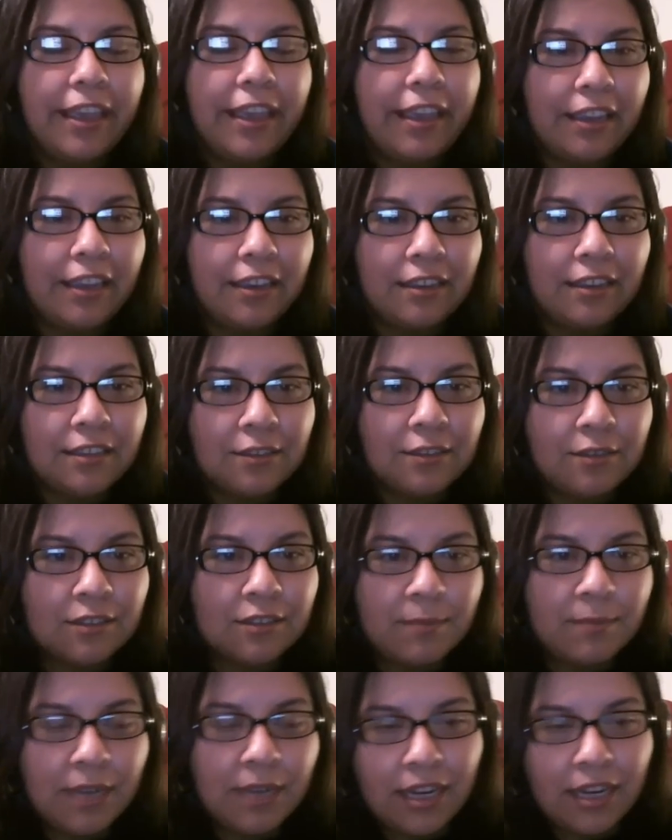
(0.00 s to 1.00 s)
and it
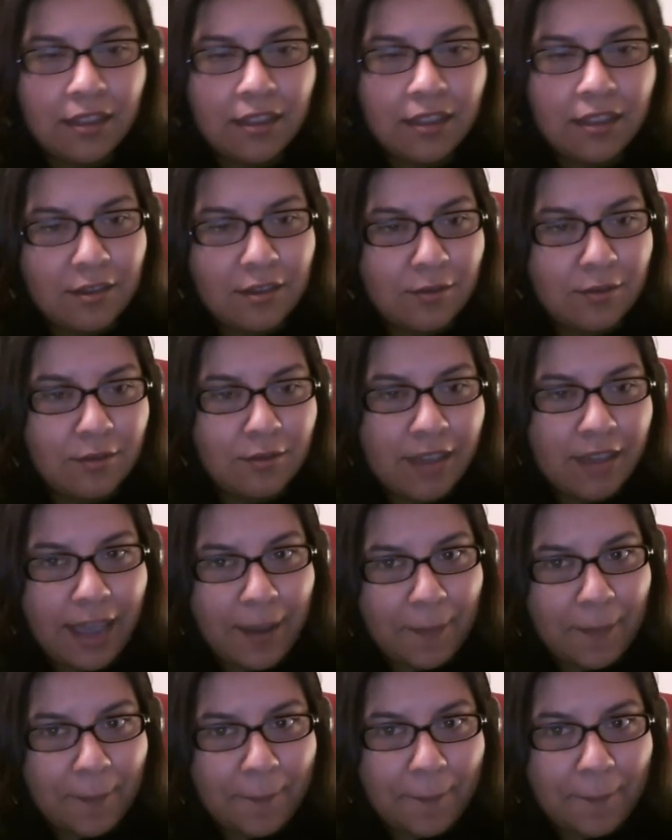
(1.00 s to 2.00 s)
was made in the
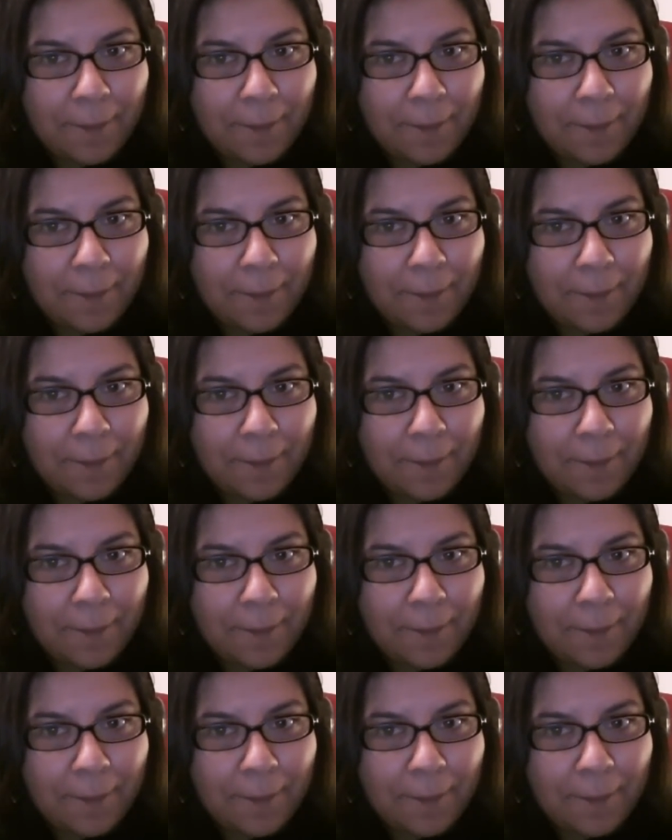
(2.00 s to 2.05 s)
UK.